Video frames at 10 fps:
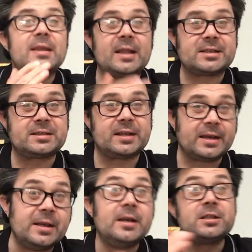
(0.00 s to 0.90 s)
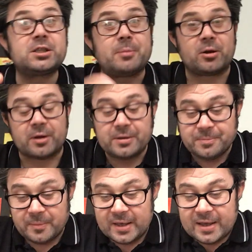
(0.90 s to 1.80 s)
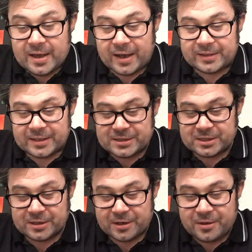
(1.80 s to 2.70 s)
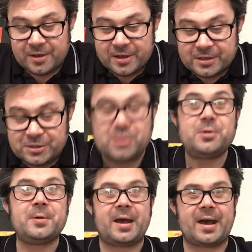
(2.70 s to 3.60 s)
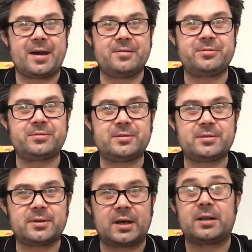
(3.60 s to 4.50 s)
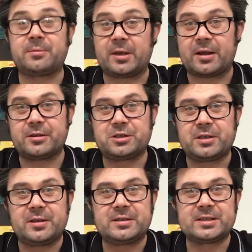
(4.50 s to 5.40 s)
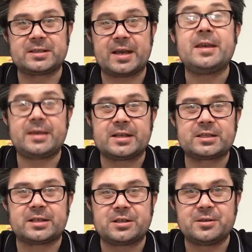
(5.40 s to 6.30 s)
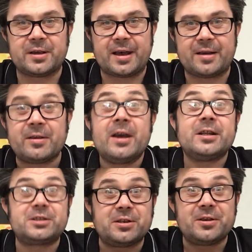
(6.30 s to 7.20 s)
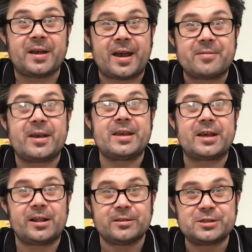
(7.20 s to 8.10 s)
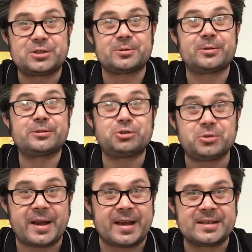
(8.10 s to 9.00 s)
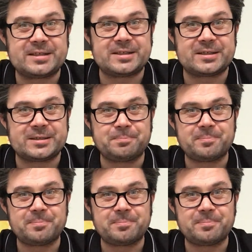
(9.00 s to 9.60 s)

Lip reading: That's today. Tomorrow, I'd like to know, do you have, and I'm encouraging you to say, yes, I do you have a cultural dress?